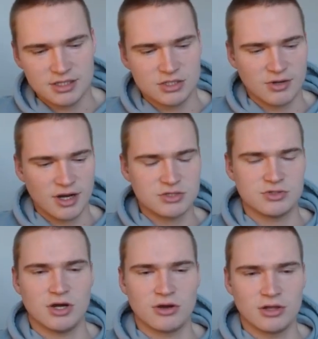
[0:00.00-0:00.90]
uh, try to
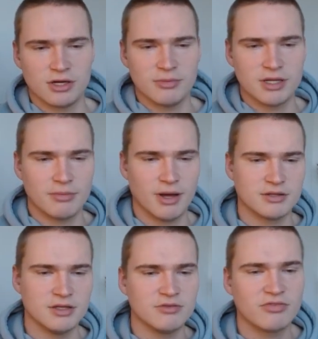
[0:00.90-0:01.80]
talk a little bit
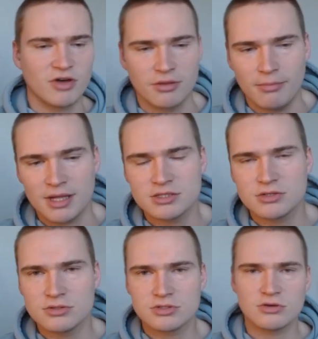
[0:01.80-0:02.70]
about the
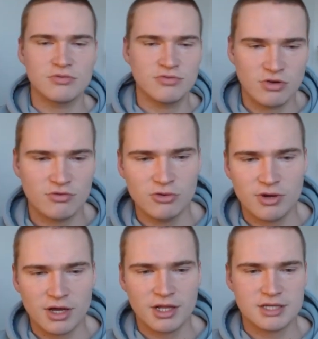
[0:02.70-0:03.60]
fundamentals of, of
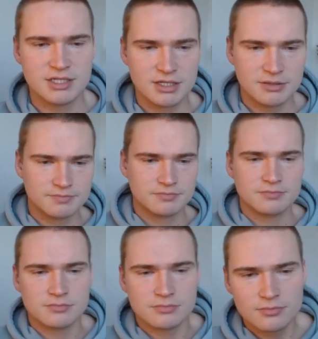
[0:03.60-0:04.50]
Luna Classic.
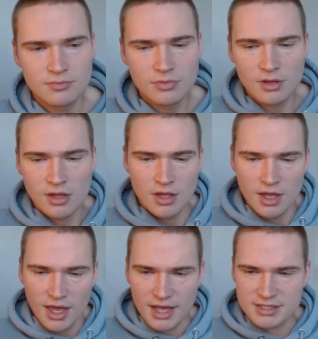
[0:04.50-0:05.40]

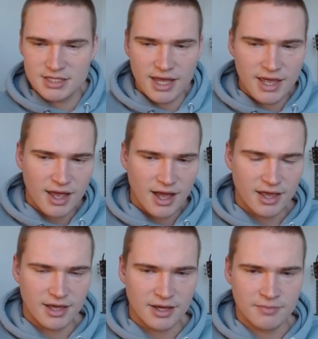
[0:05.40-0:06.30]
And today,
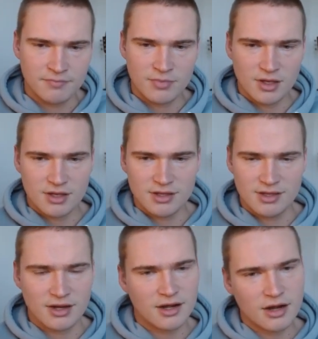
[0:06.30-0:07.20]
I um,
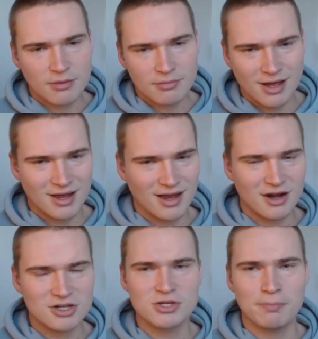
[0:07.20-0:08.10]
there, there
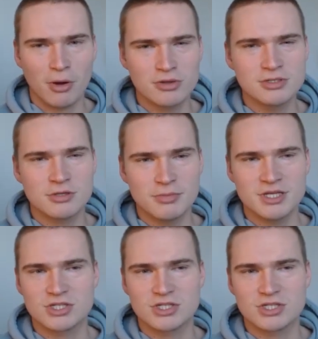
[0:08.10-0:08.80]
are supposed to be